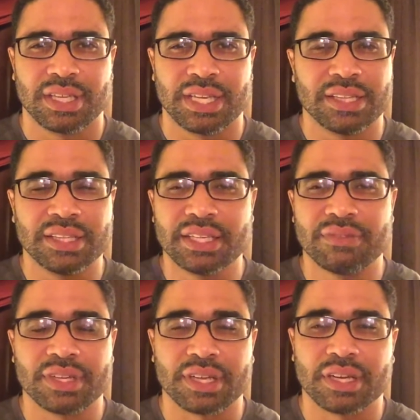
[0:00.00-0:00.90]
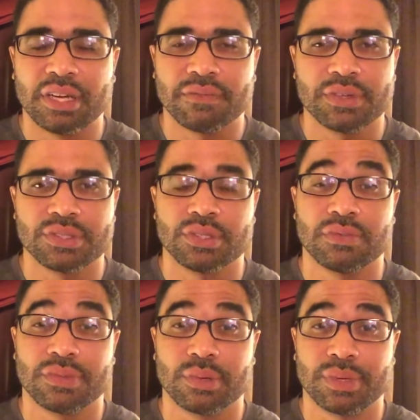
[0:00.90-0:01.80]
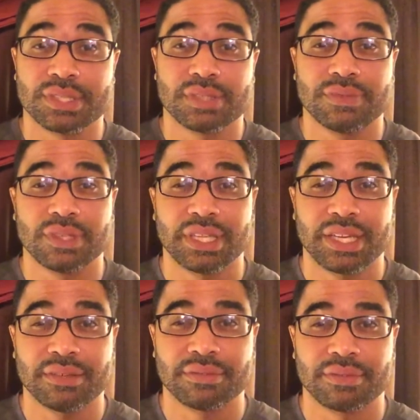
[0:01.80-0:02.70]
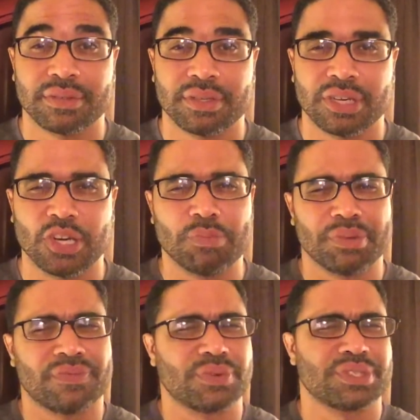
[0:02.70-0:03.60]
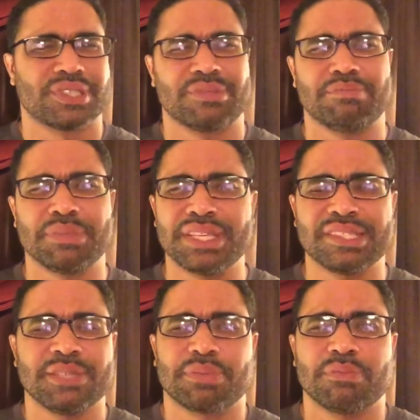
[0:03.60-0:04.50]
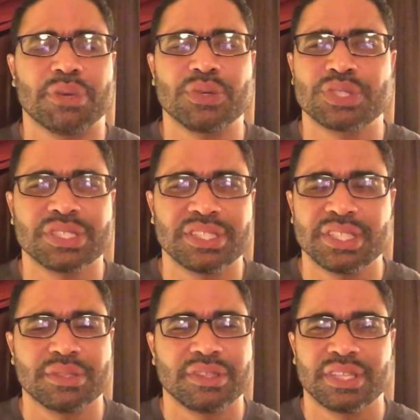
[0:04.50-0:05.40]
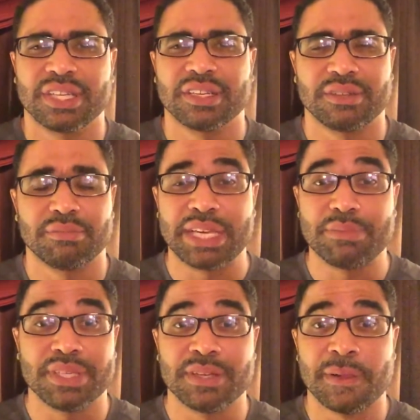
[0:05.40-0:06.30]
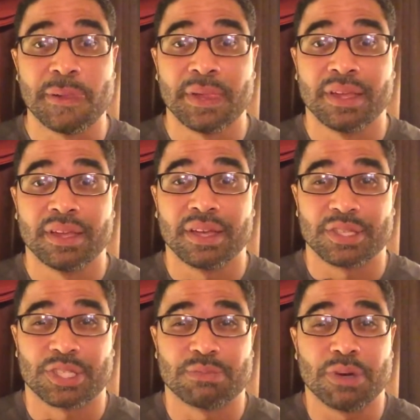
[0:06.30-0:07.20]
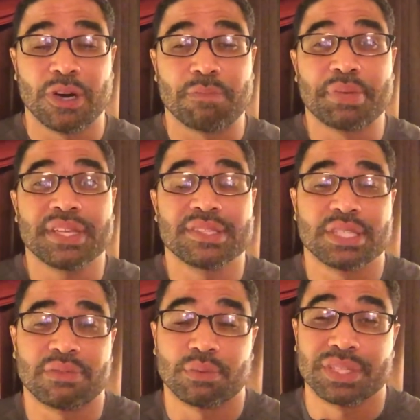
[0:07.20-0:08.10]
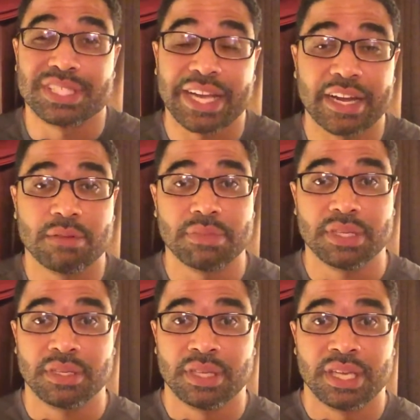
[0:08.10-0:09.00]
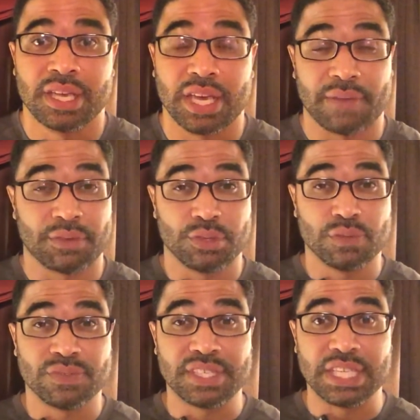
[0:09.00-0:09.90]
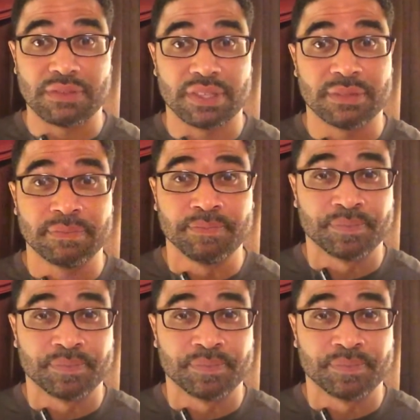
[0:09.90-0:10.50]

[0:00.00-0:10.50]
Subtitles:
and live in a comfort zone for the rest of your life, hoping for some measly promotion here and there, and maybe a small pittance of a retirement after you've given